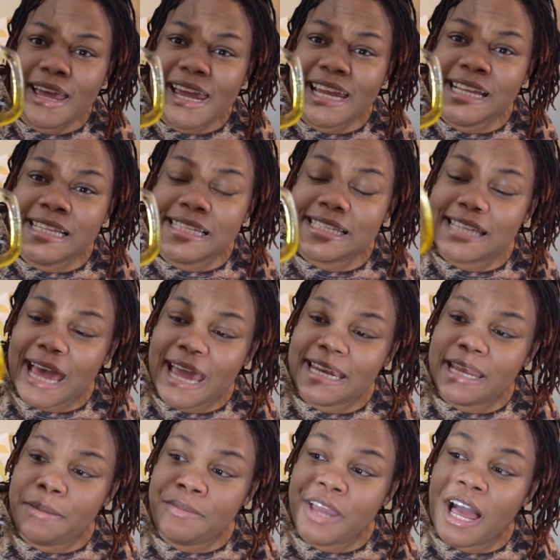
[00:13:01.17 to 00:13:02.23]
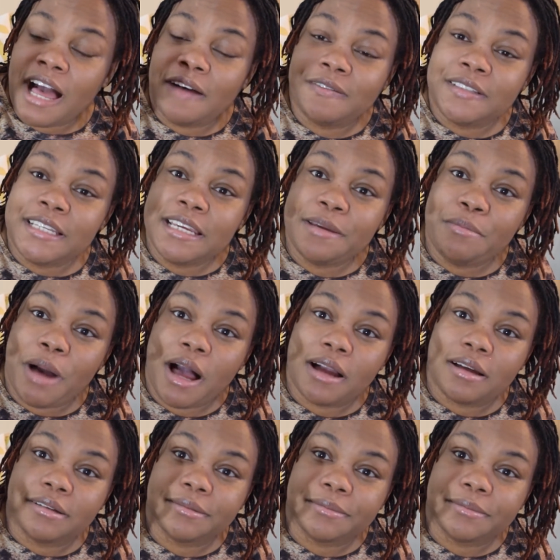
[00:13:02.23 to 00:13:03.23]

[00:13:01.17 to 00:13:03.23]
Inside them, you have tea bag.